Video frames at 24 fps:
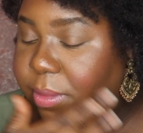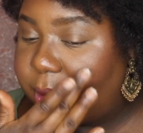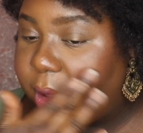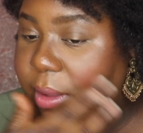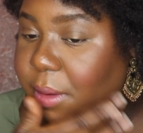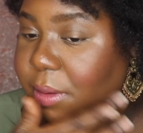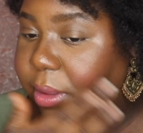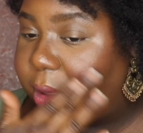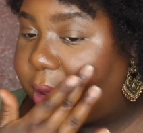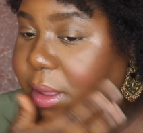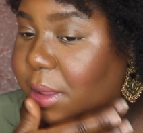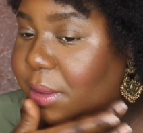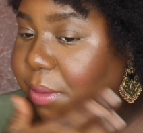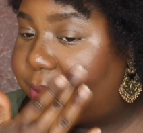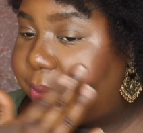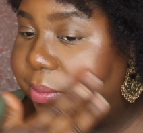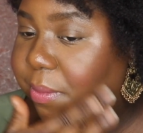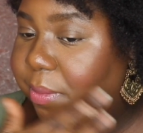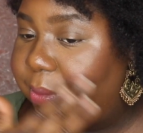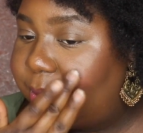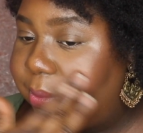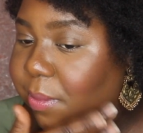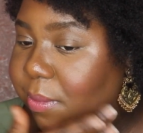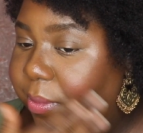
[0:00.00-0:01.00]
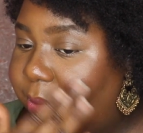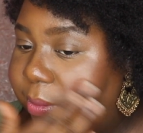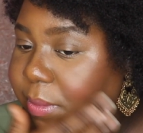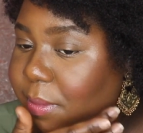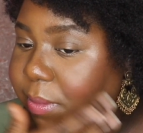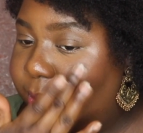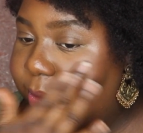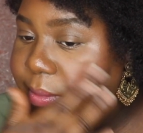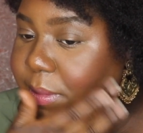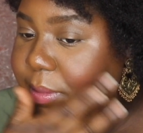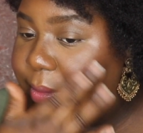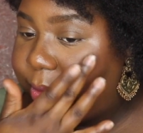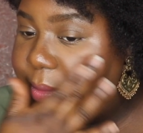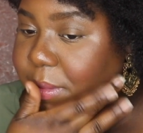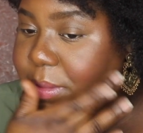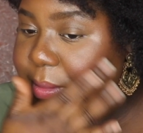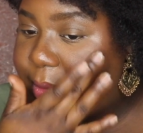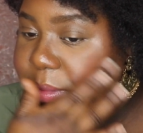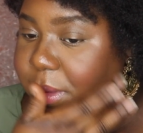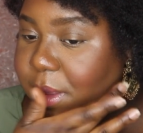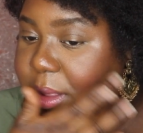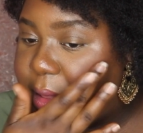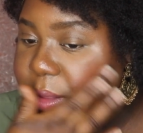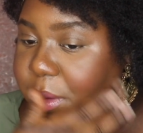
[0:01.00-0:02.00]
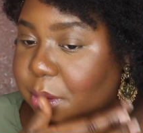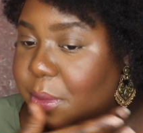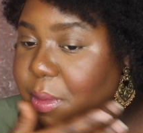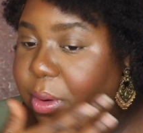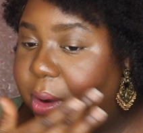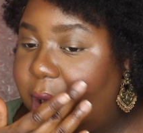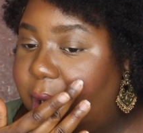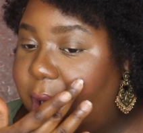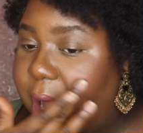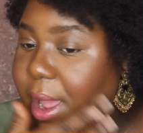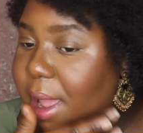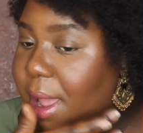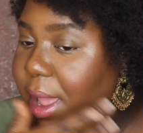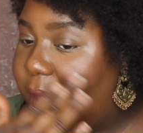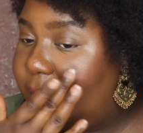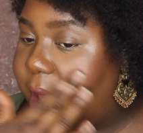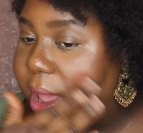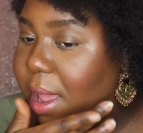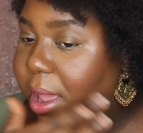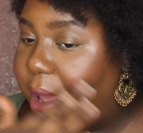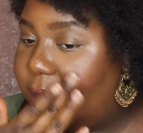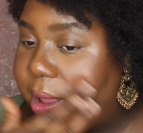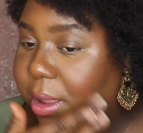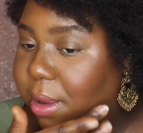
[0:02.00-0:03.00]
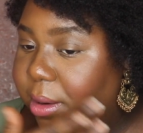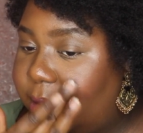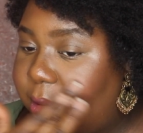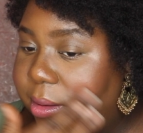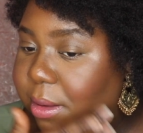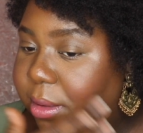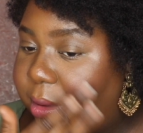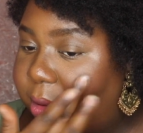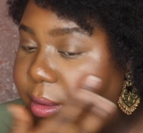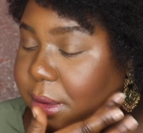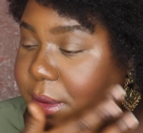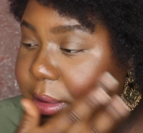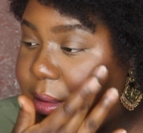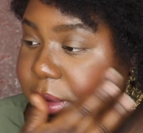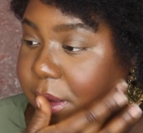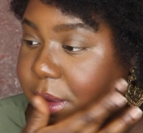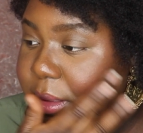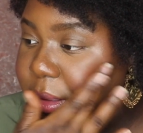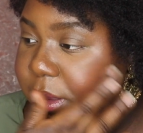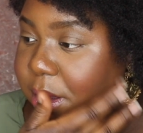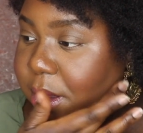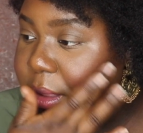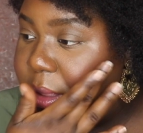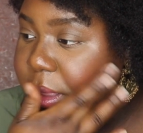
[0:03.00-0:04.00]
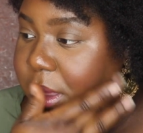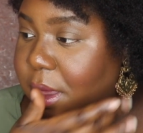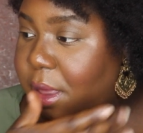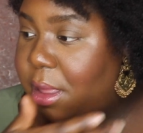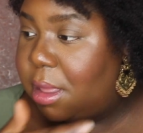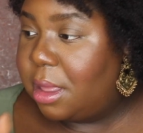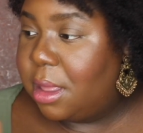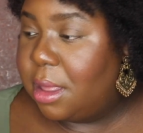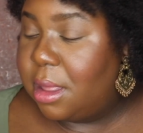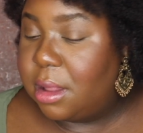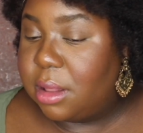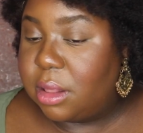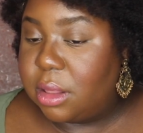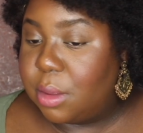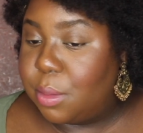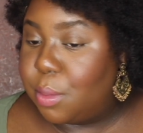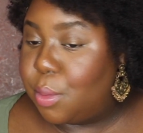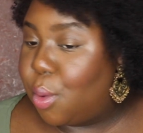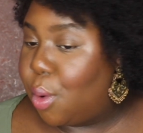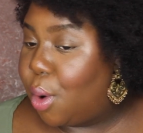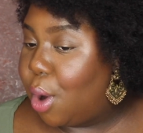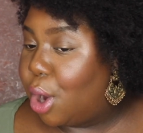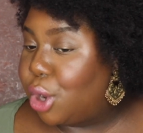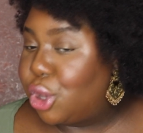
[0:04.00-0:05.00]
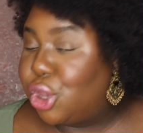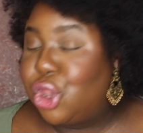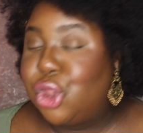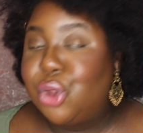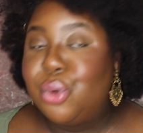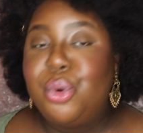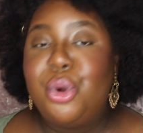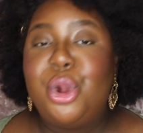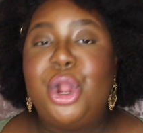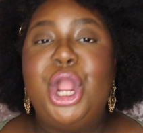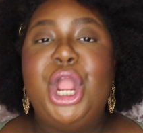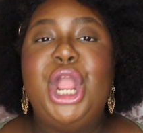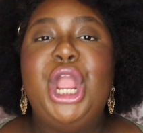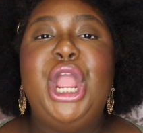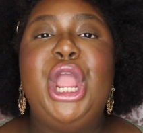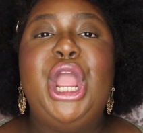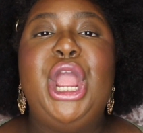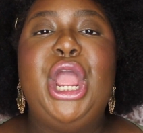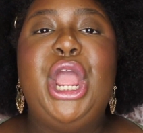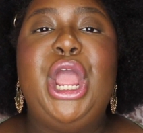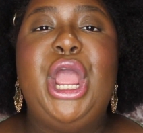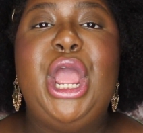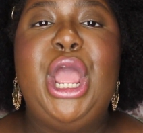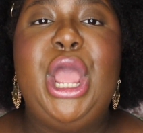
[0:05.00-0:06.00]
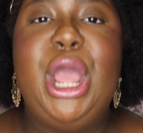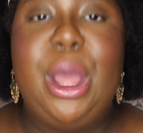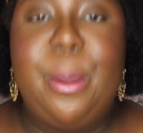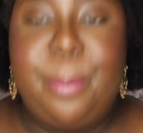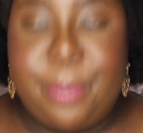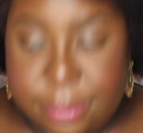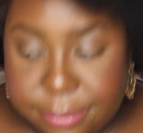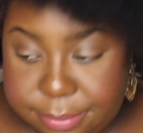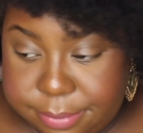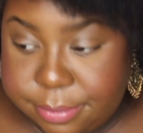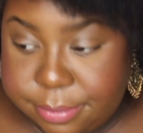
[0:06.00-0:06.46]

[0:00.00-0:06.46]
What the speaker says: Oh yeah. And the more I add, the more drip